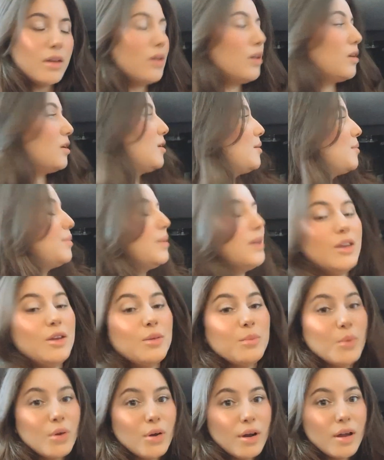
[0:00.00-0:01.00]
couldn't be any
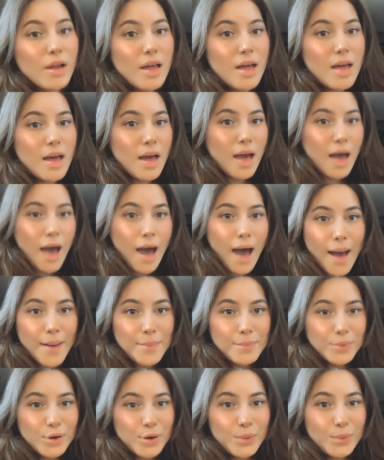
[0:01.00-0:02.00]
more
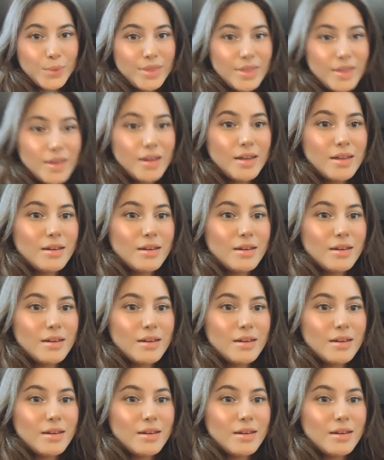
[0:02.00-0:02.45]
happier with it.